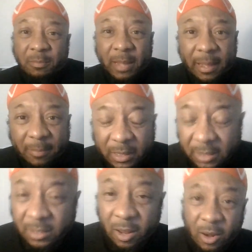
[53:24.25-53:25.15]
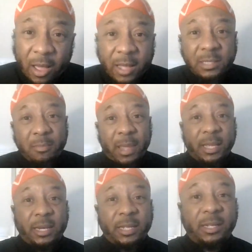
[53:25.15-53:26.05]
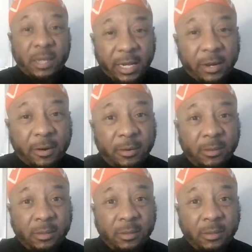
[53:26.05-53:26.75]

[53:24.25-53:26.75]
man, because Allah is making it clear.